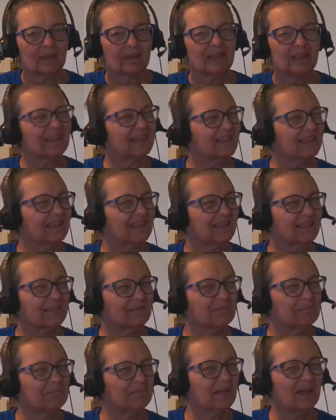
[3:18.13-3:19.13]
that
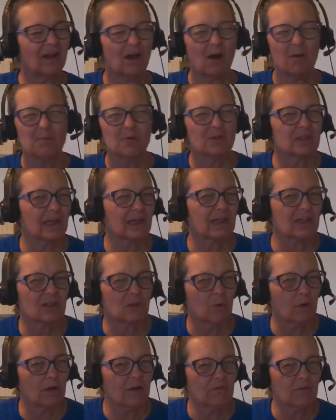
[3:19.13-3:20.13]
may almost takes
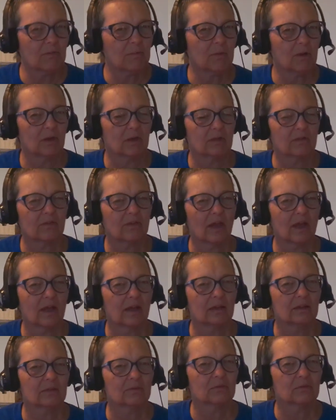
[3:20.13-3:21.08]
away from all of that